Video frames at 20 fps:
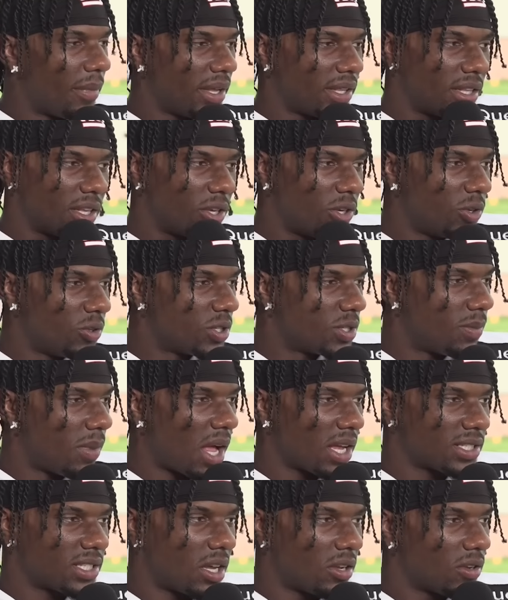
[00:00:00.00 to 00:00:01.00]
make the huge
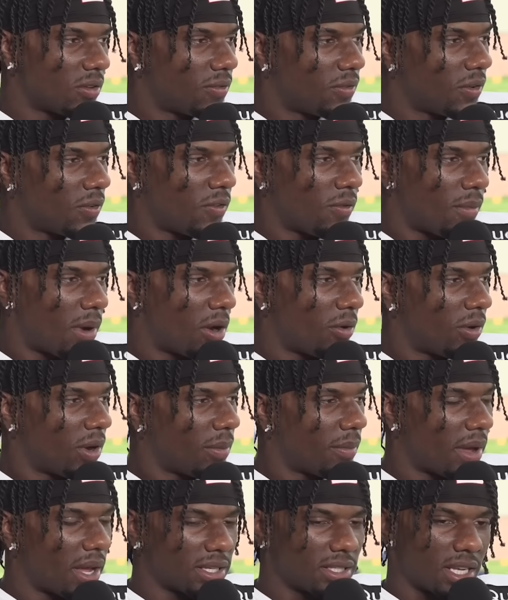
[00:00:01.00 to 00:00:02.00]
blocks down the field for my
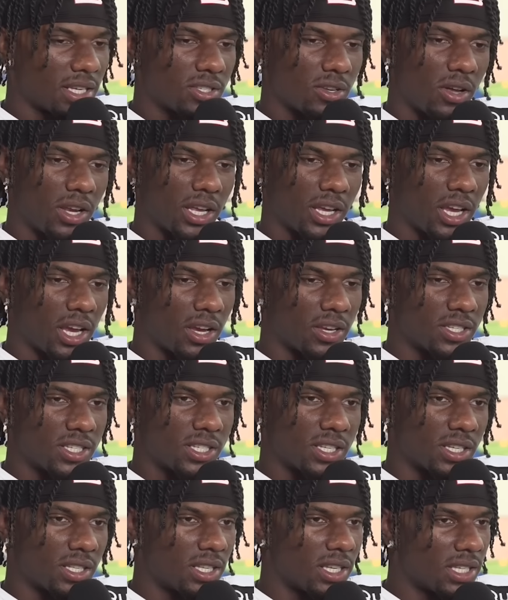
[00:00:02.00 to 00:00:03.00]
running backs, that's all it cares.
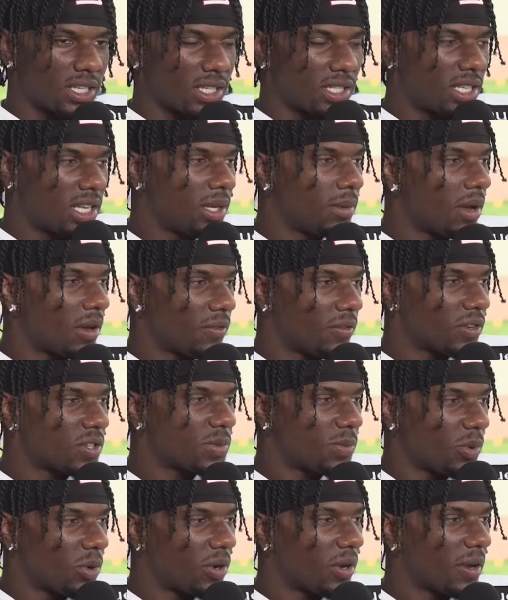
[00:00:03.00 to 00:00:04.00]
It's a, it's a team effort
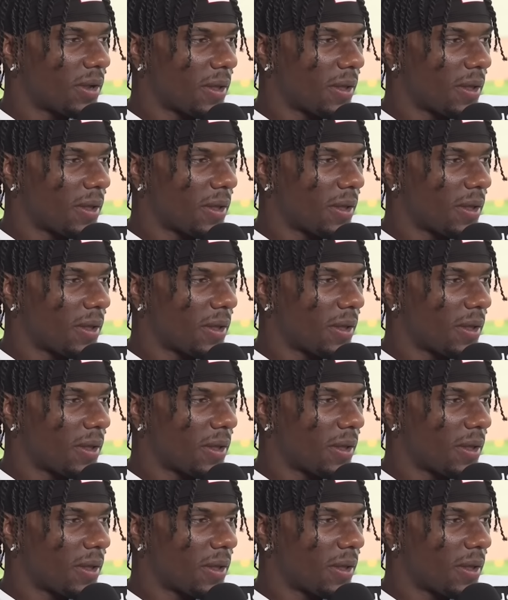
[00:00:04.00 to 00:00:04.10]
sport.